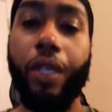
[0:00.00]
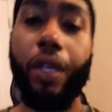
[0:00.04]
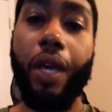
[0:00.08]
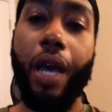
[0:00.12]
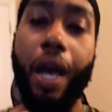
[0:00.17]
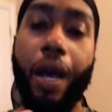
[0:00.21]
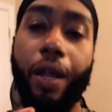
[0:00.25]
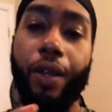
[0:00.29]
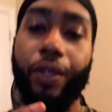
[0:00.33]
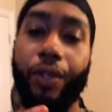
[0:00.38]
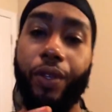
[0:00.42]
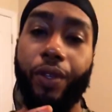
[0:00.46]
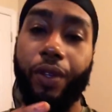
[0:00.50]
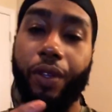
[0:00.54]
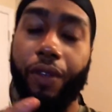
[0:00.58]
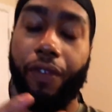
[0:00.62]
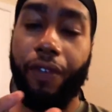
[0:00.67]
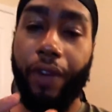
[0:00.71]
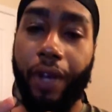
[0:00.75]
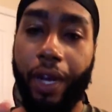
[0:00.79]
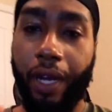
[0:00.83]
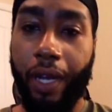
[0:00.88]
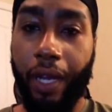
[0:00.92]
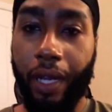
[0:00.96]
How do you
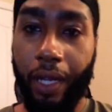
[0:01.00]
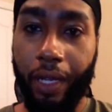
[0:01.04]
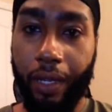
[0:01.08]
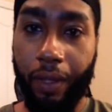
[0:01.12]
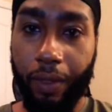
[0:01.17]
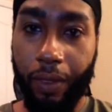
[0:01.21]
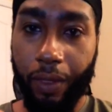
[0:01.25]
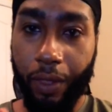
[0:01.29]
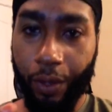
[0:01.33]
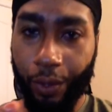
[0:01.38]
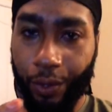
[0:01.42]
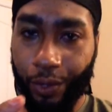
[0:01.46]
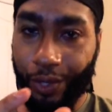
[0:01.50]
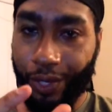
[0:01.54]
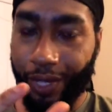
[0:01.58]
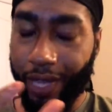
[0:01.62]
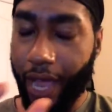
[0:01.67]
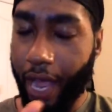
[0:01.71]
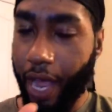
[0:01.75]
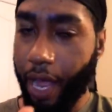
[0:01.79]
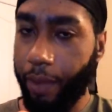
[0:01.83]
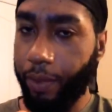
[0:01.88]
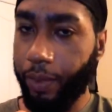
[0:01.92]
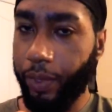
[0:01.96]
define those
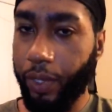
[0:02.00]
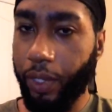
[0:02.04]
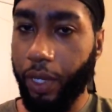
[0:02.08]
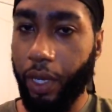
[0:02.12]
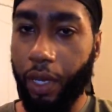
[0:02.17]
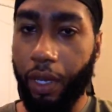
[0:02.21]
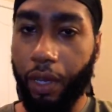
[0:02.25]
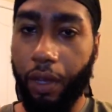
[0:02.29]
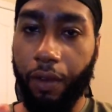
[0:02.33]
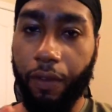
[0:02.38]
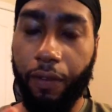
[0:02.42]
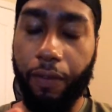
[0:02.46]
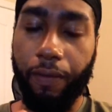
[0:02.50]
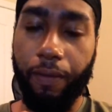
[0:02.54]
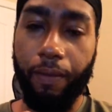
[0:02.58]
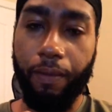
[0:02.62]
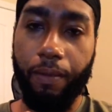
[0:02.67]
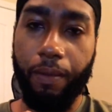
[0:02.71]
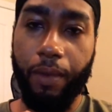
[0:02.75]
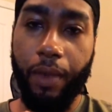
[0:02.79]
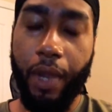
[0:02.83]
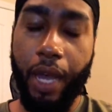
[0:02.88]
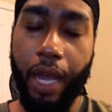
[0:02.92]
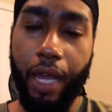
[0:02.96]
gaps of
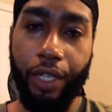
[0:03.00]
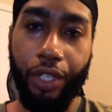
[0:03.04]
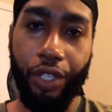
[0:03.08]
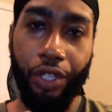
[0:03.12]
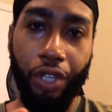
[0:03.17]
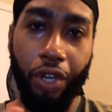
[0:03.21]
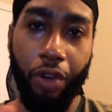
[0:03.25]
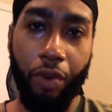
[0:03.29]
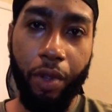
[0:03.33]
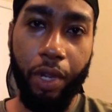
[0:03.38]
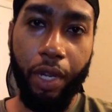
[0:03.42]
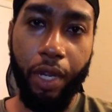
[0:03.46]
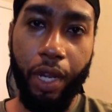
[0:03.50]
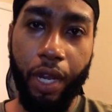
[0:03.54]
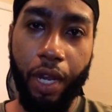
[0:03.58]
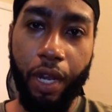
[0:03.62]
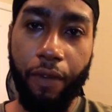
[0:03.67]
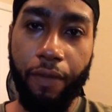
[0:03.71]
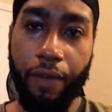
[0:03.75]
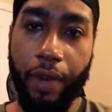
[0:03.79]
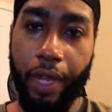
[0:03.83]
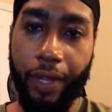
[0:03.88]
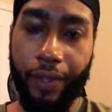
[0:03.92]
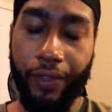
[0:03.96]
not showing
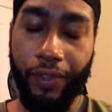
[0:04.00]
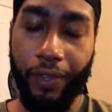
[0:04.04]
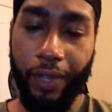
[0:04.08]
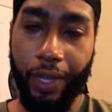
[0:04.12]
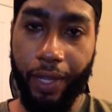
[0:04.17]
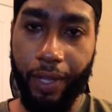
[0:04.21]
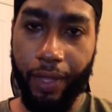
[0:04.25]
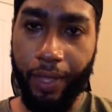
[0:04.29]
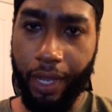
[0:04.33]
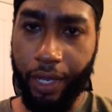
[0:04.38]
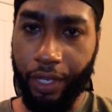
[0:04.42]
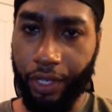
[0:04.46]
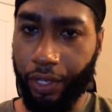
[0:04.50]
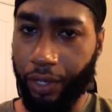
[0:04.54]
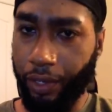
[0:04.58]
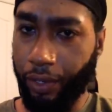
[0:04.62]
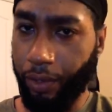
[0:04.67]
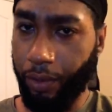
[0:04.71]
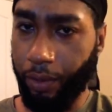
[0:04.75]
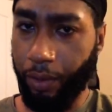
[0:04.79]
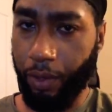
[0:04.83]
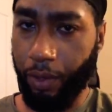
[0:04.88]
love, not saying that your